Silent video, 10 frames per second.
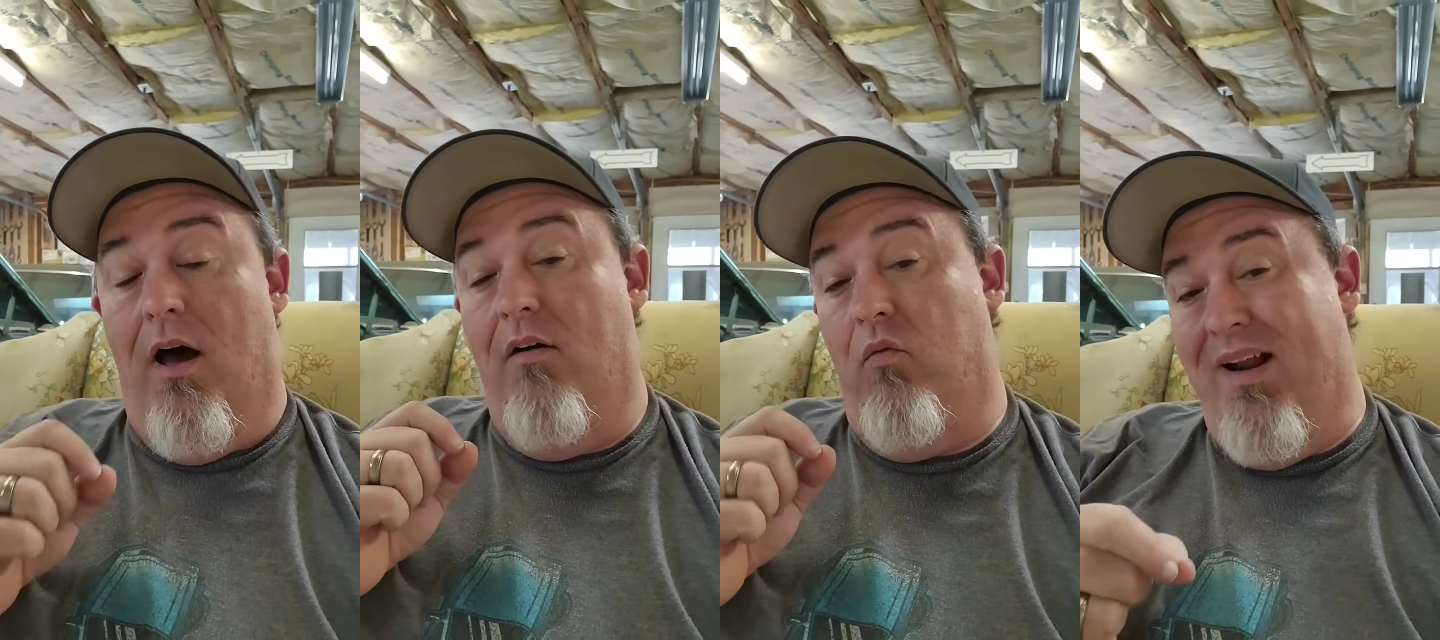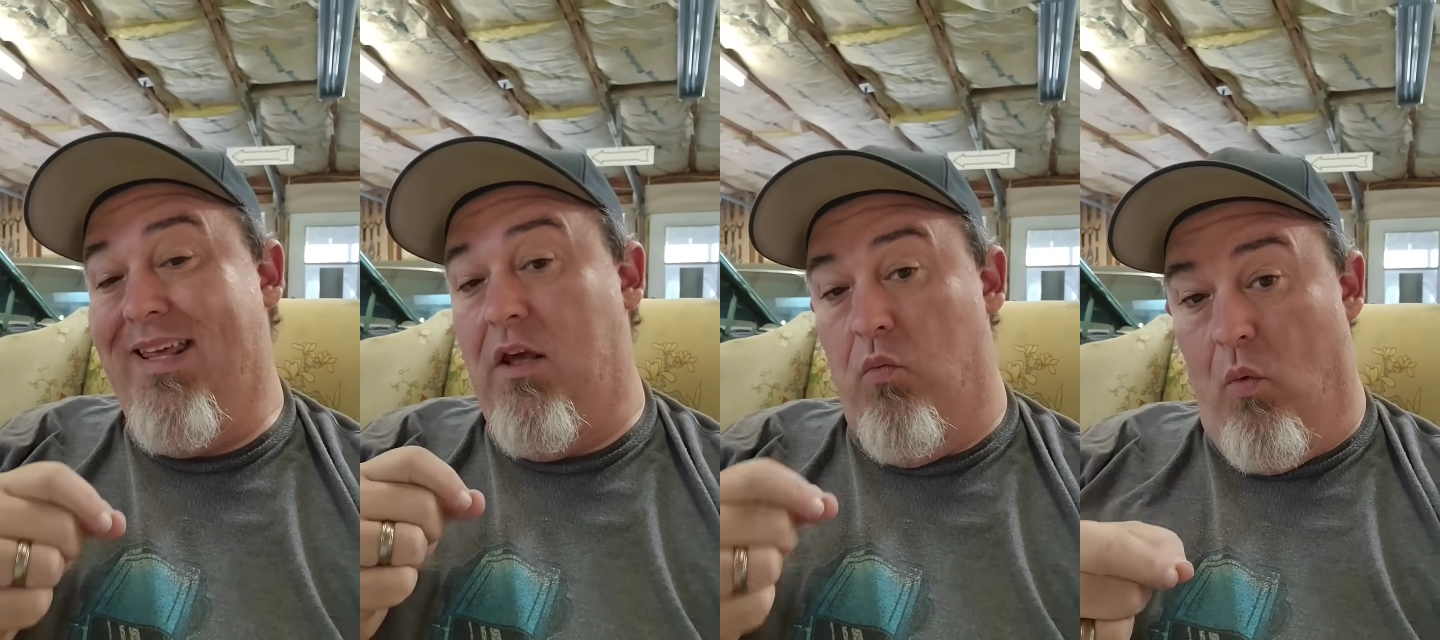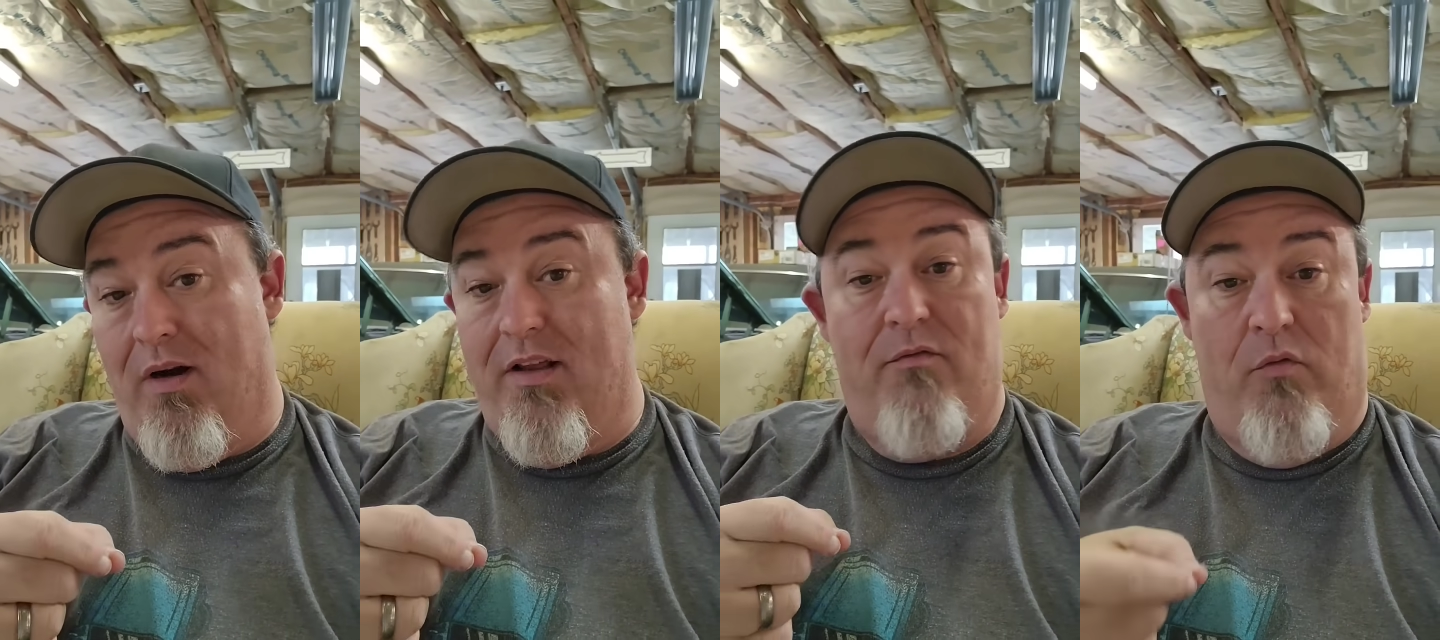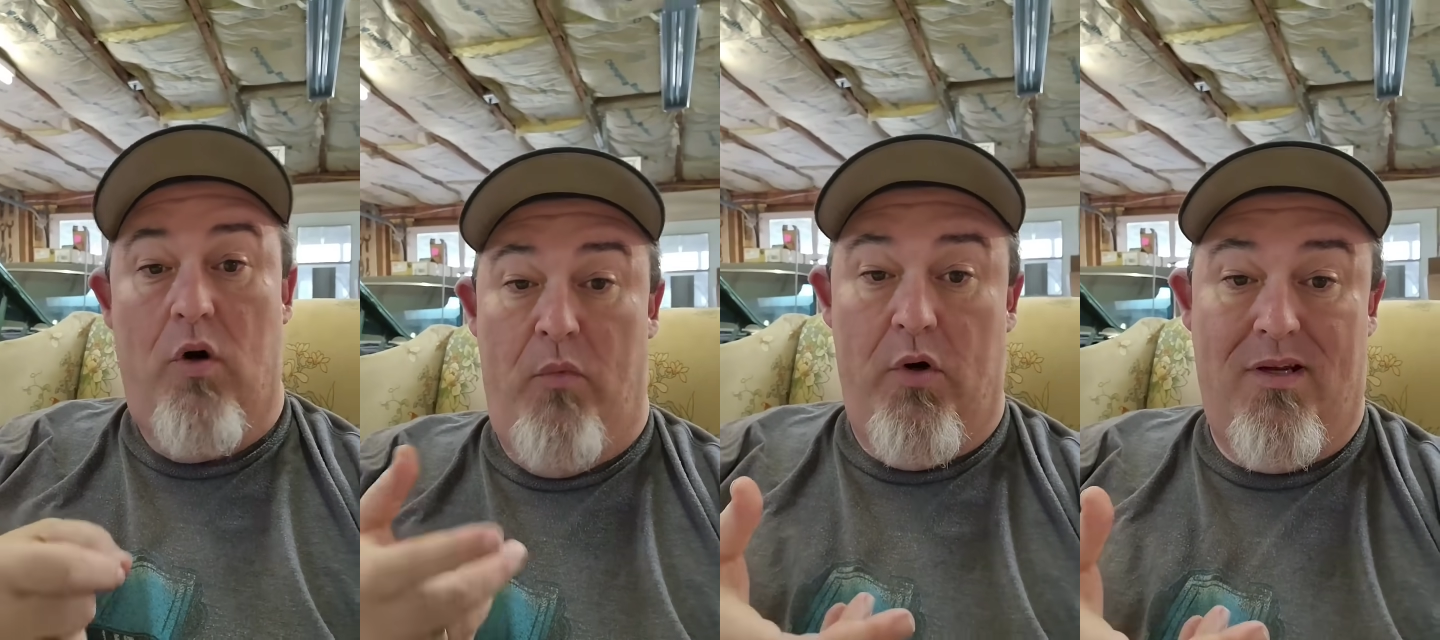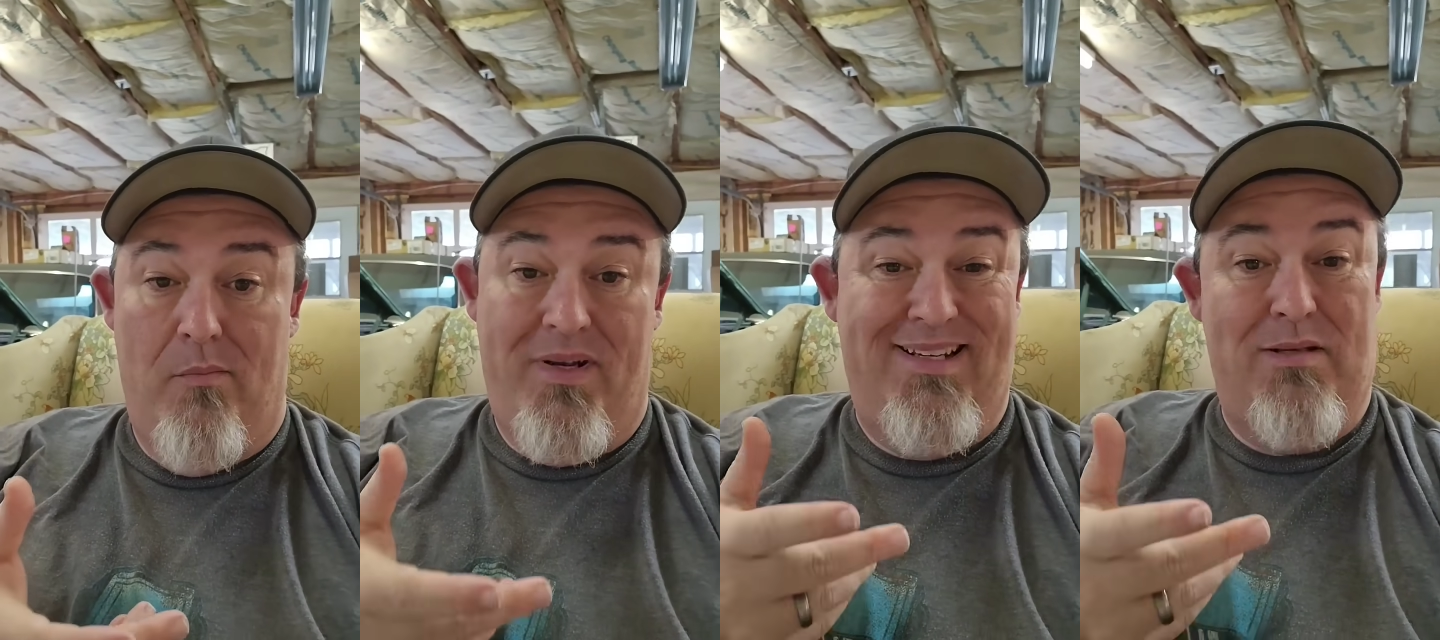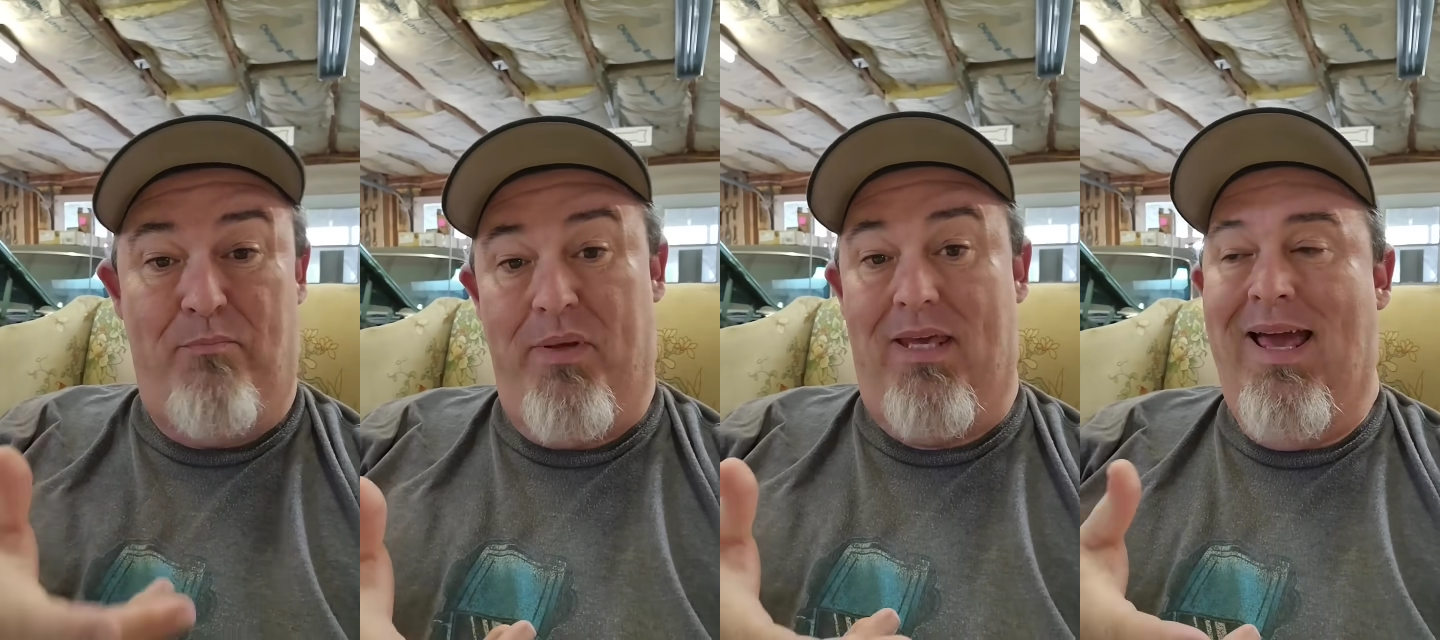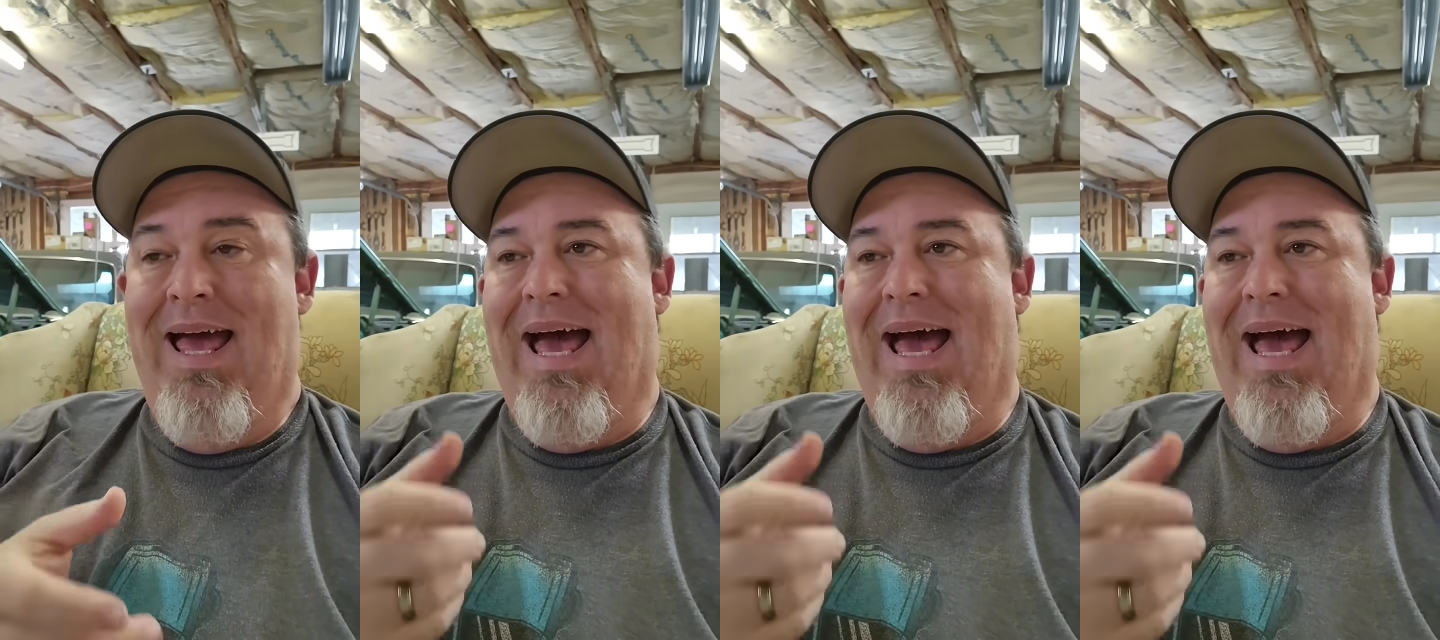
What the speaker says: of what he wanted Ford Motor Company to be